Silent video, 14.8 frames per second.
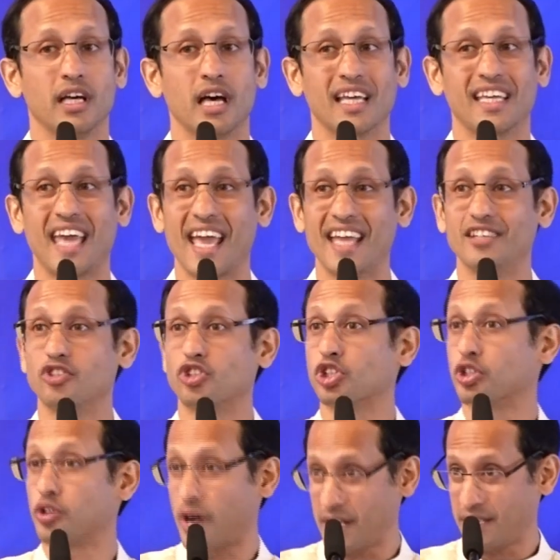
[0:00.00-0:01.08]
gain
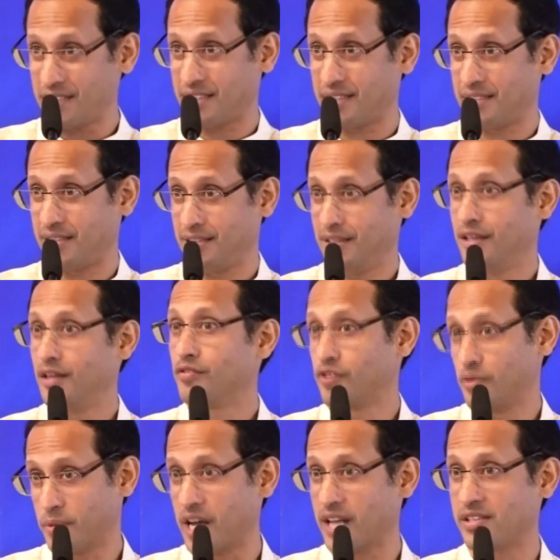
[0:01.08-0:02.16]
trust from
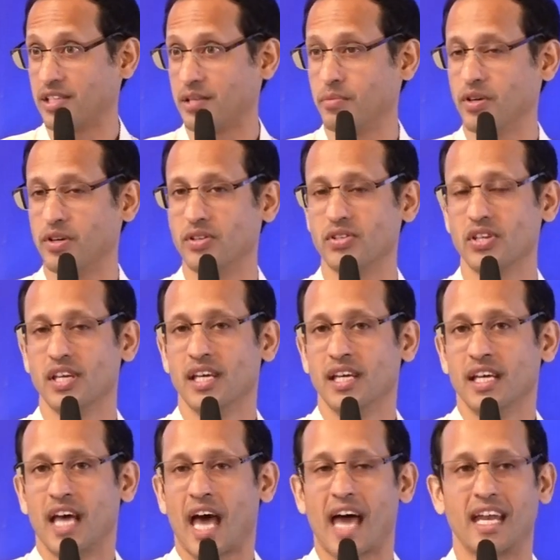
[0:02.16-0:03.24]
customers,
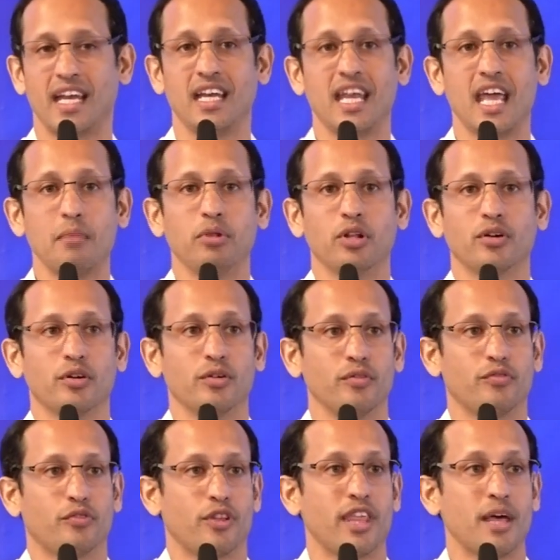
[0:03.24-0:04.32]
an enabler
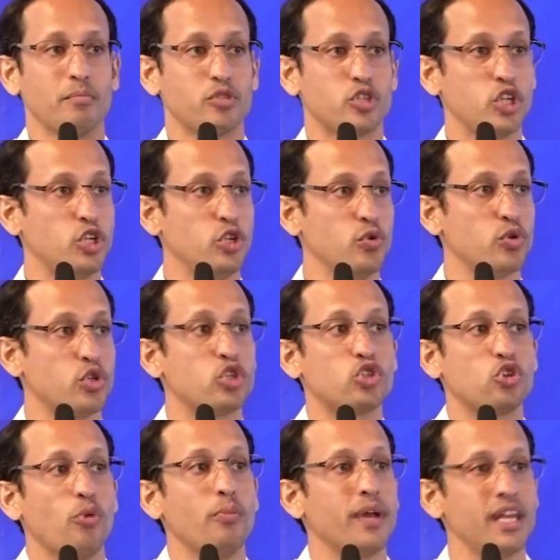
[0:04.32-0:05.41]
for them to do
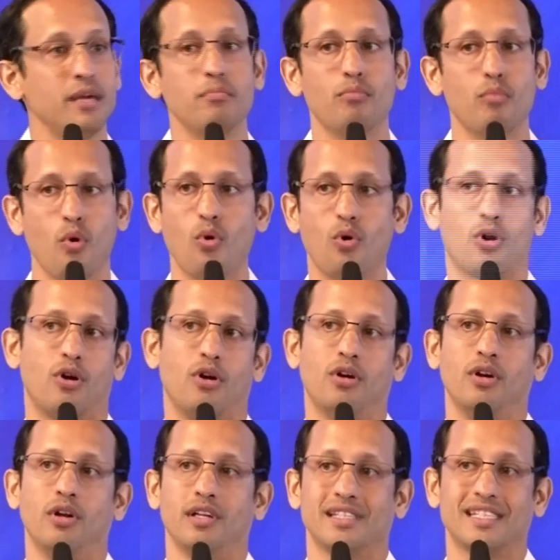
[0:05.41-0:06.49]
so many more
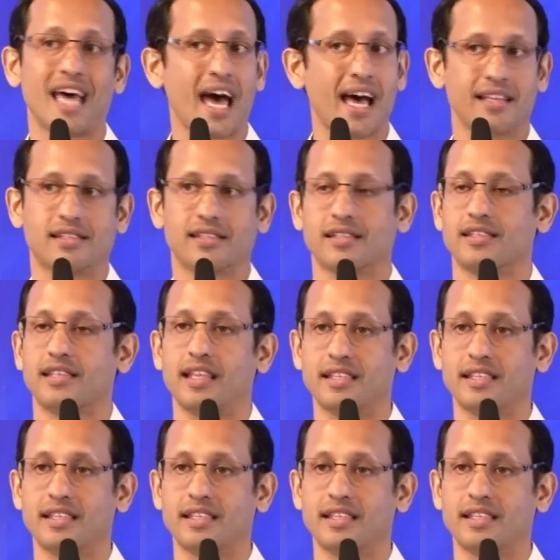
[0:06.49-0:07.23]
tasks and